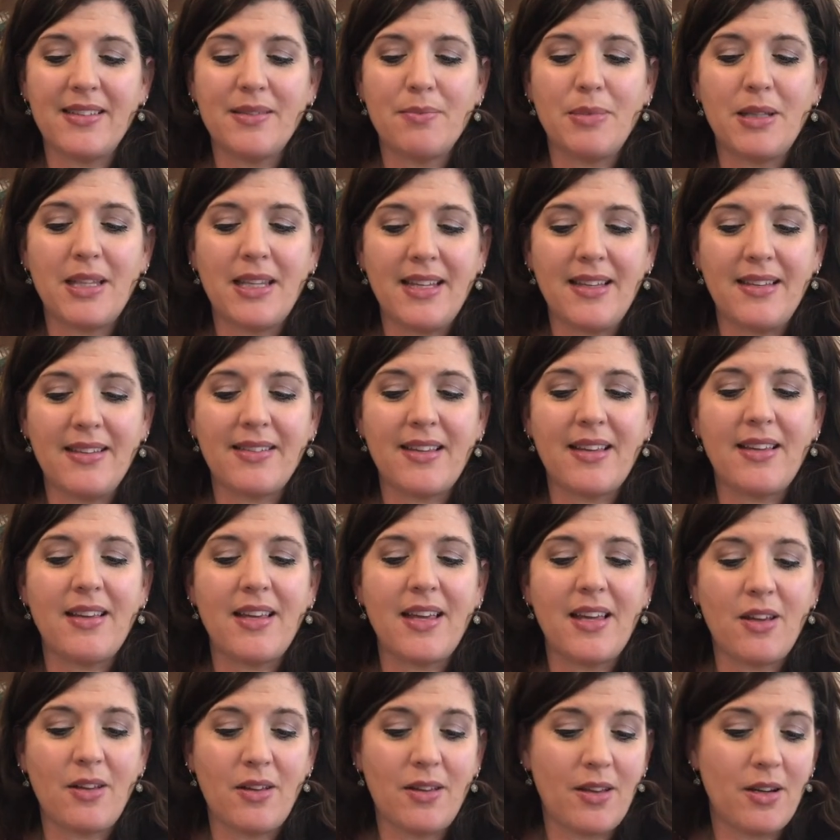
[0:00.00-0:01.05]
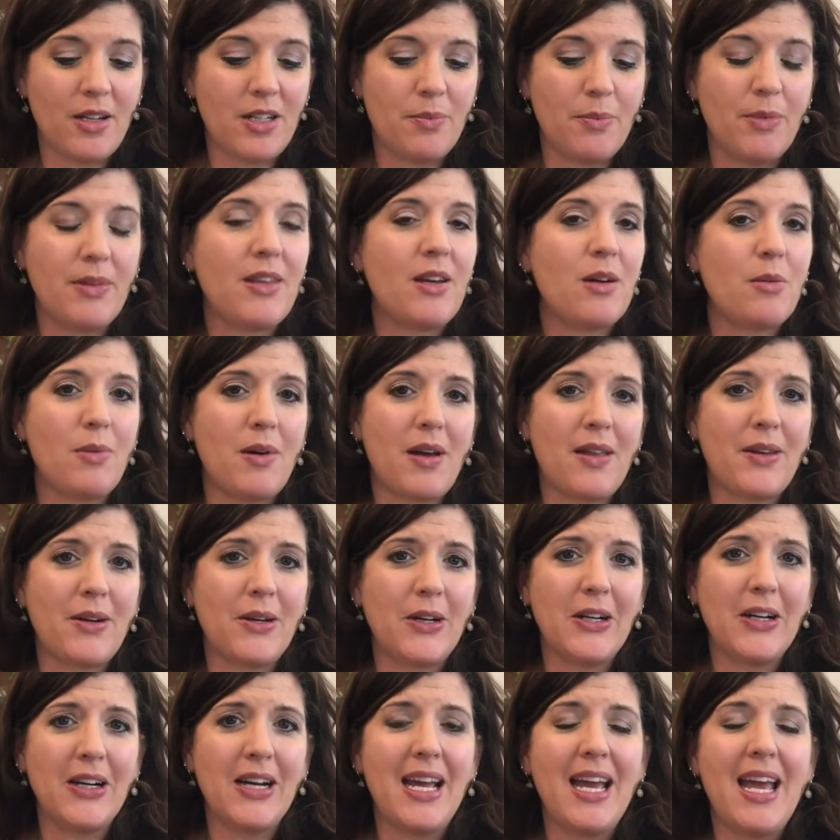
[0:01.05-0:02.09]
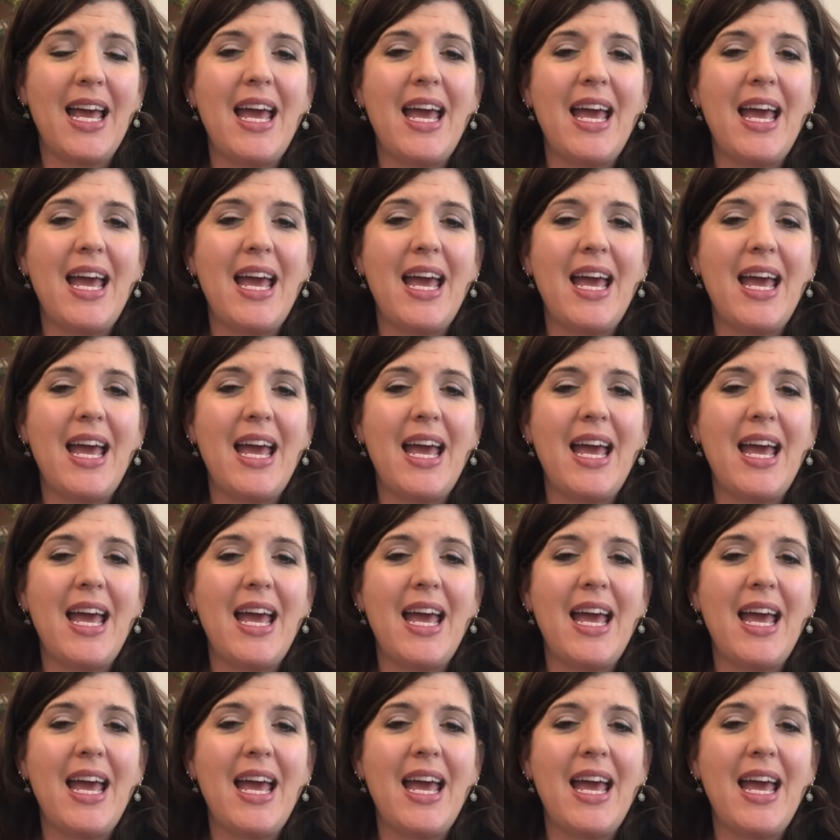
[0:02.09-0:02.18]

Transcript: please heal their brother.